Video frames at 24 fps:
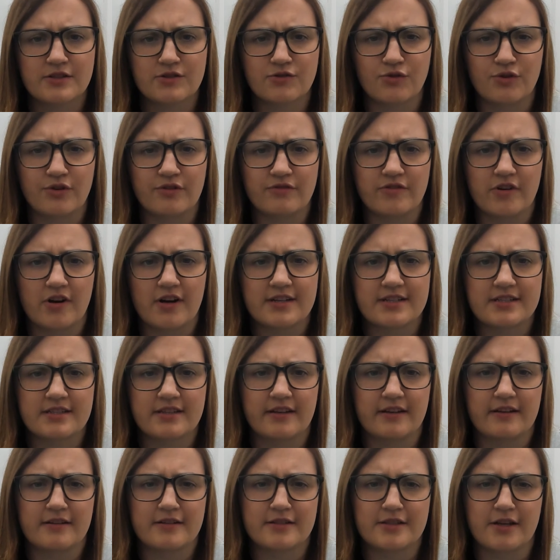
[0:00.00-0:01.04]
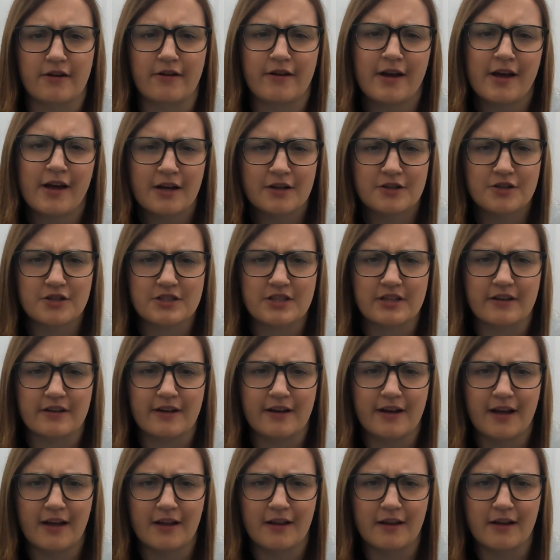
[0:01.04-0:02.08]
that's good advice there. So just
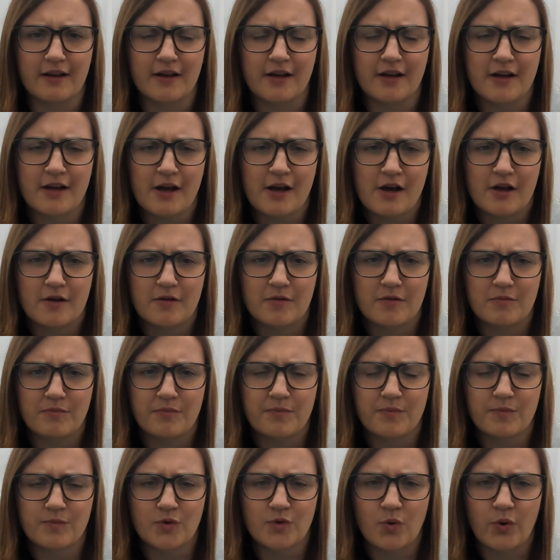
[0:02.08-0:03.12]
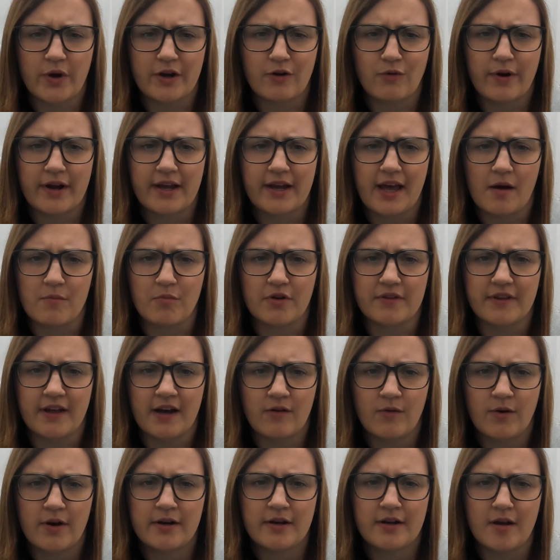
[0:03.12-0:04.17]
a, a quick recap on
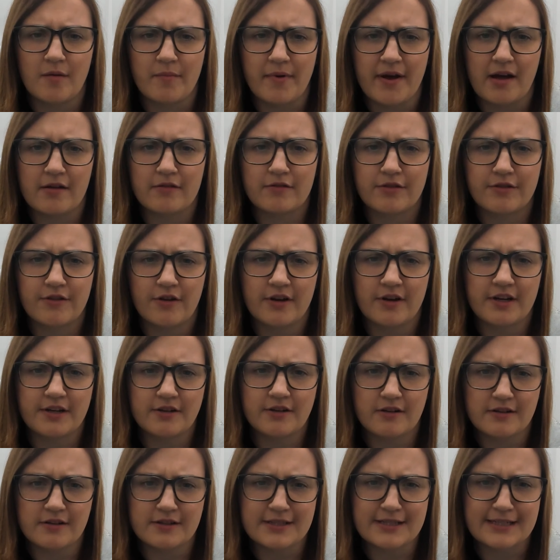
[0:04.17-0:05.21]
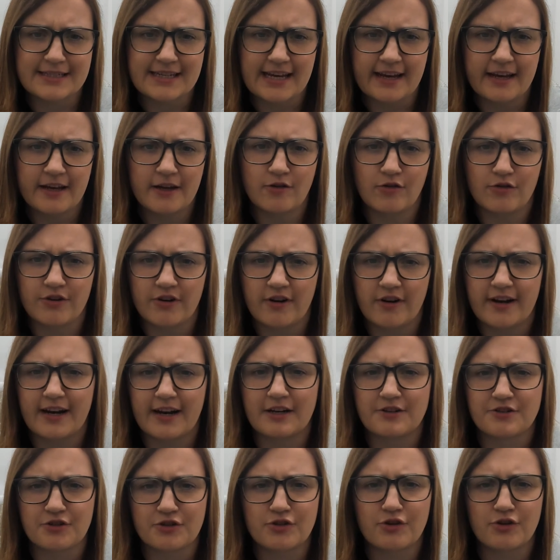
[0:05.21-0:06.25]
that one about $30 a day or
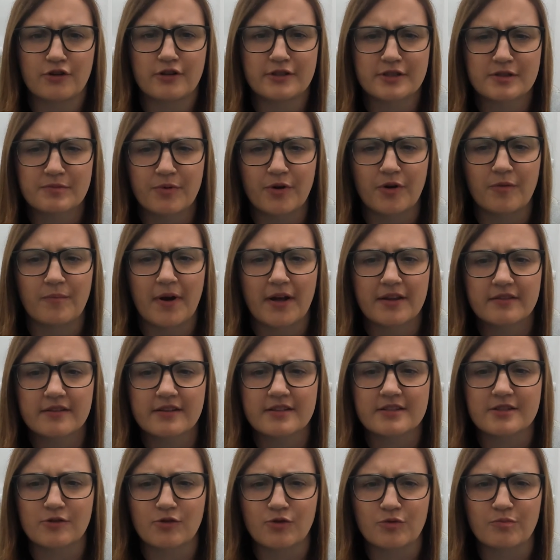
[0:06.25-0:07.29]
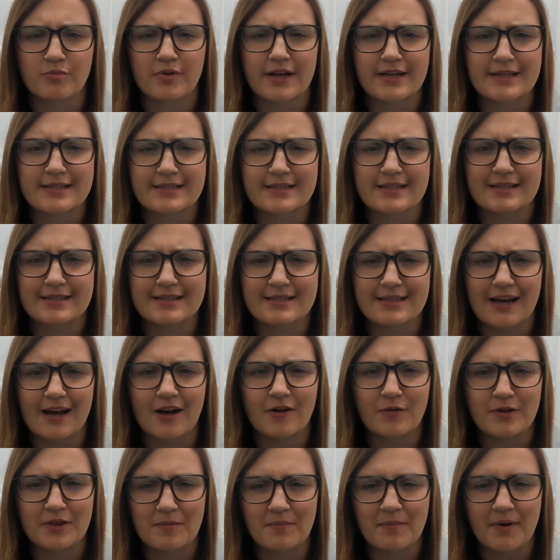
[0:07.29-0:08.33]
$900 per month is a good place to
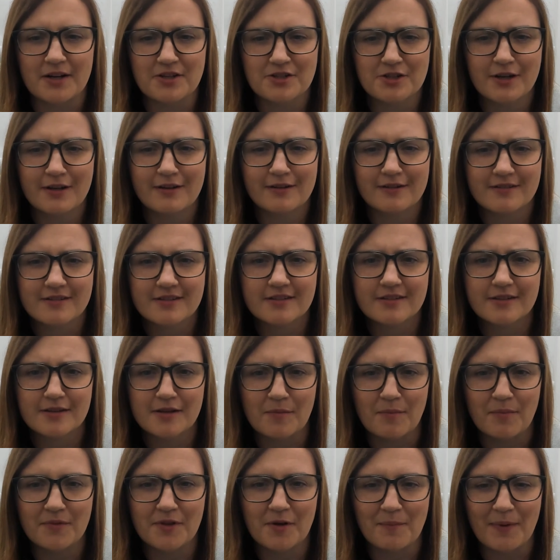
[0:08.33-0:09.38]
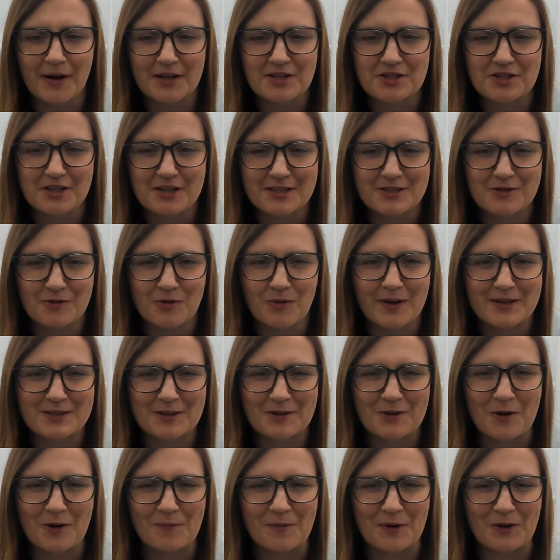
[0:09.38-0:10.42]
start with the budget the budget is always
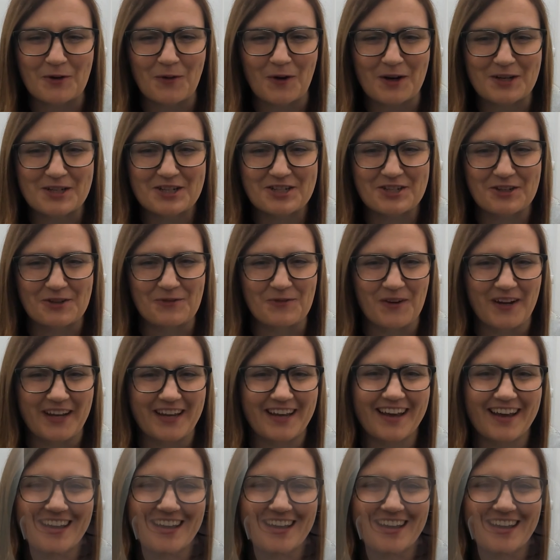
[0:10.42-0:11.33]
a common question we